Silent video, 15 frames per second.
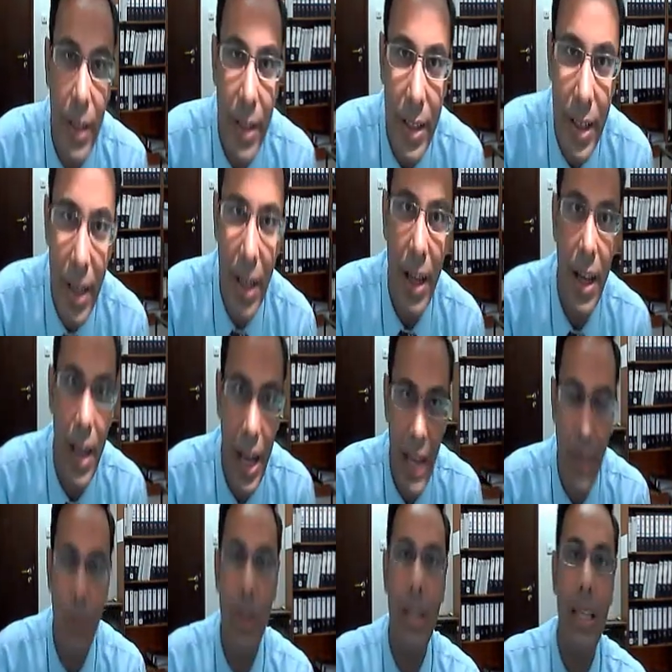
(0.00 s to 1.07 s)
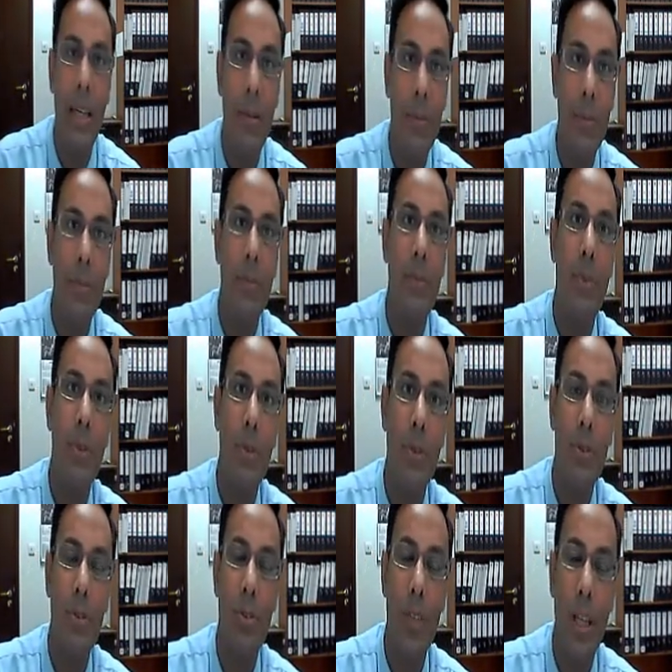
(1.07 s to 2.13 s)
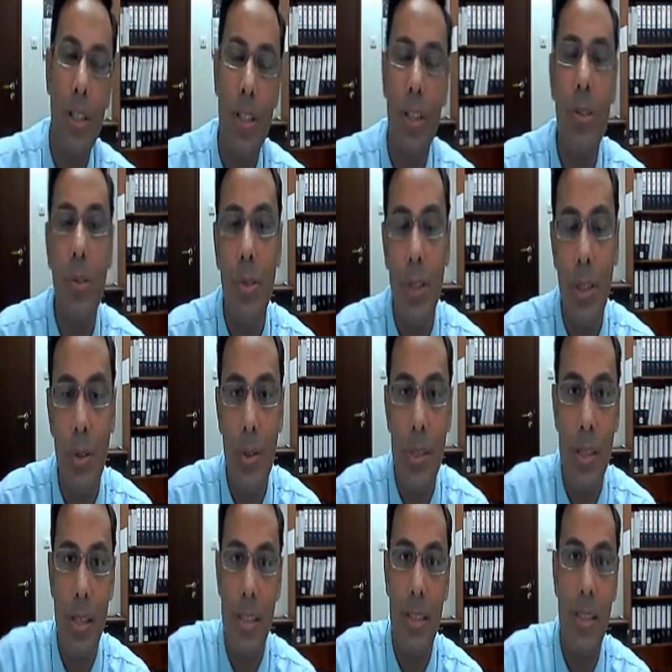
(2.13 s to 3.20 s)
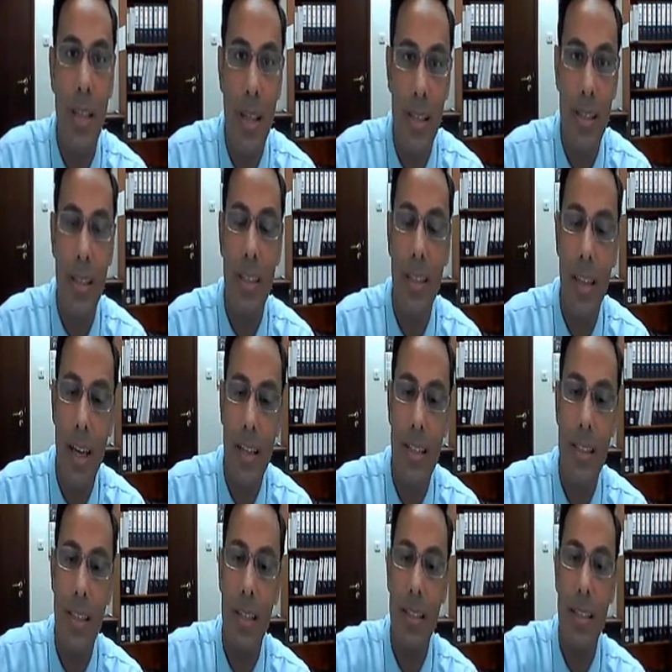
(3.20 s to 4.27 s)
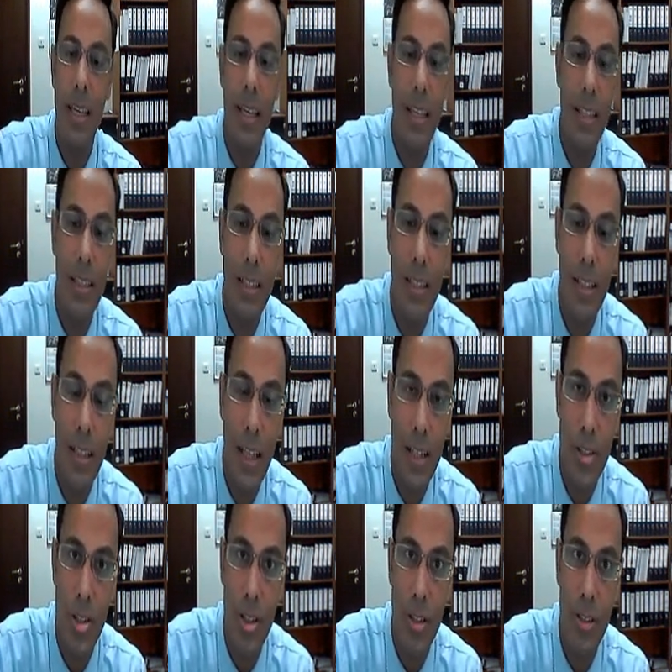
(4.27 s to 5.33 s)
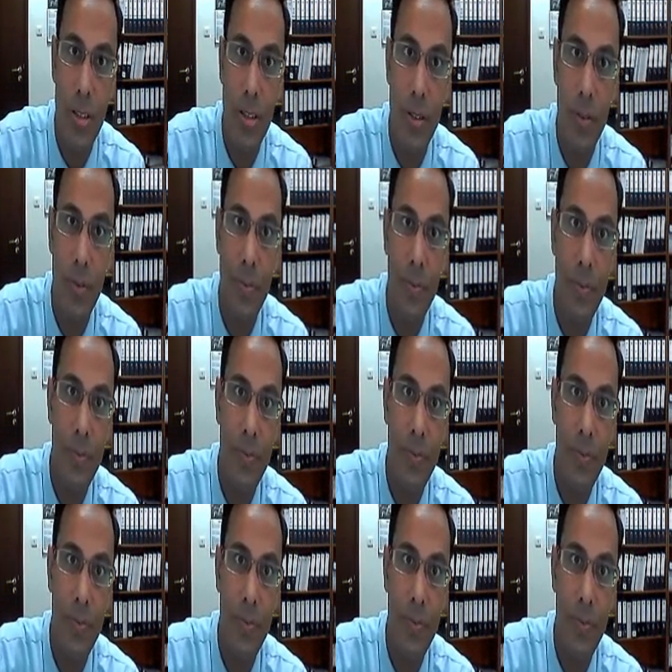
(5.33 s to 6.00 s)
Hello there, and welcome to Introduction to Linguistics Syntax second lecture.